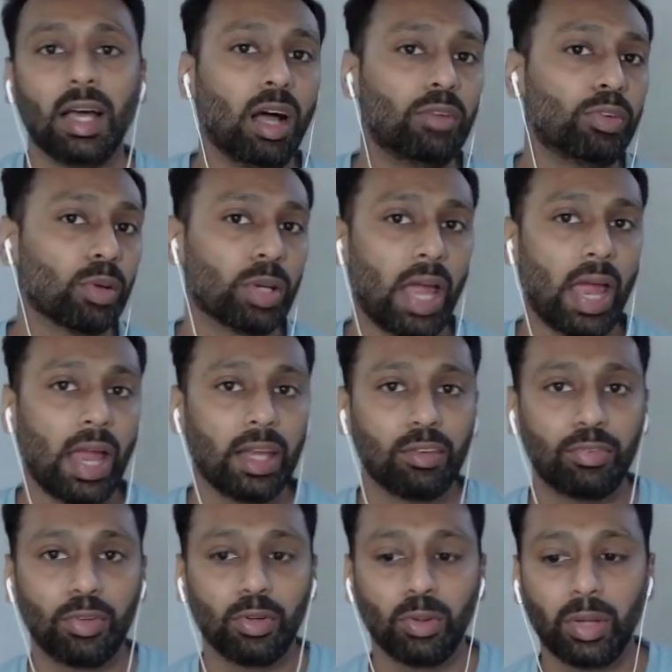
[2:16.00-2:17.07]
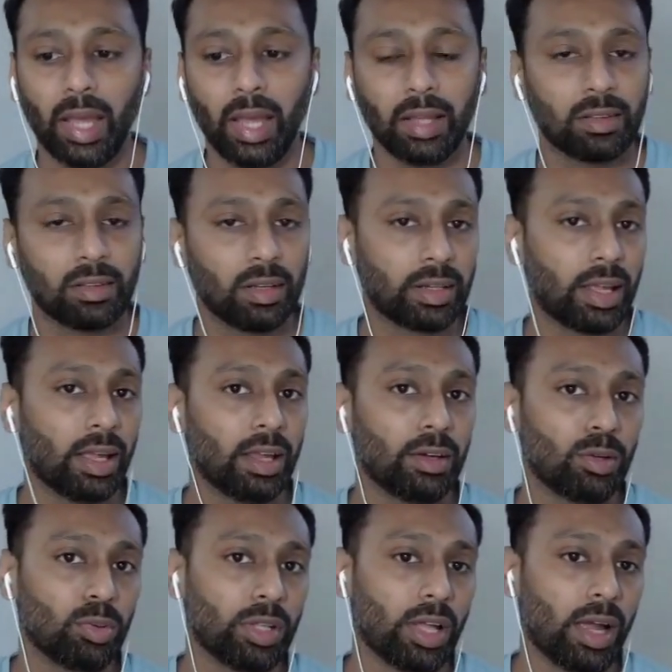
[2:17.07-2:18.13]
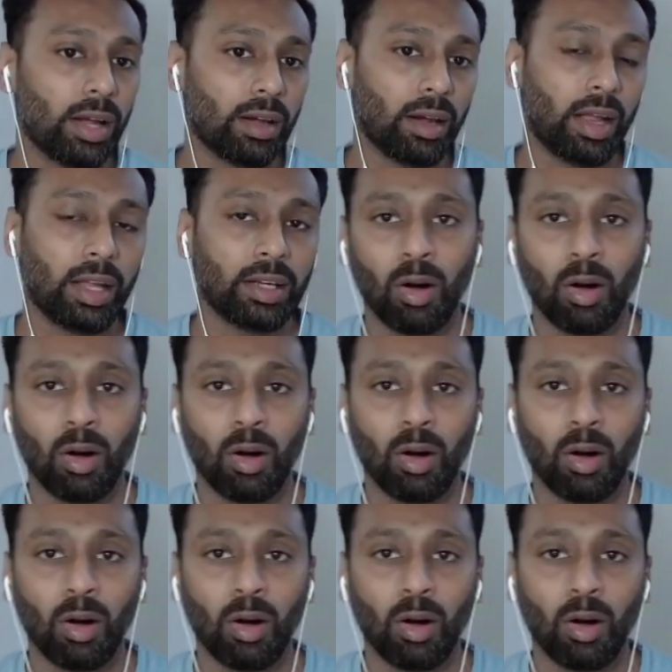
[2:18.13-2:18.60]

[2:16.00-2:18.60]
If you want to edit few text, it can do that, right?